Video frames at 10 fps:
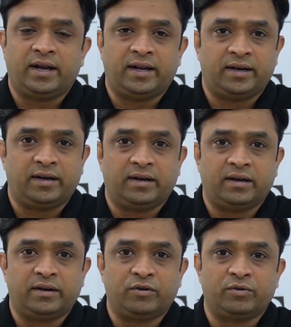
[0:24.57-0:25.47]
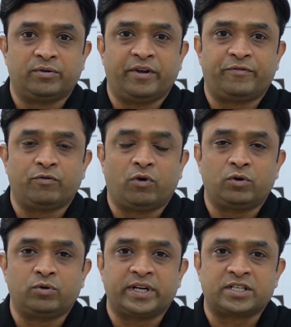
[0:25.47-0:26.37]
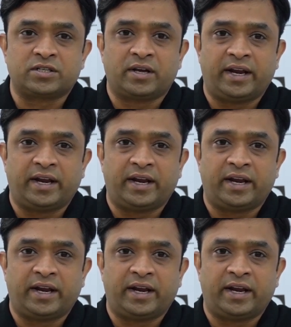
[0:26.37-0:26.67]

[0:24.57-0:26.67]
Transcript: and if you want to test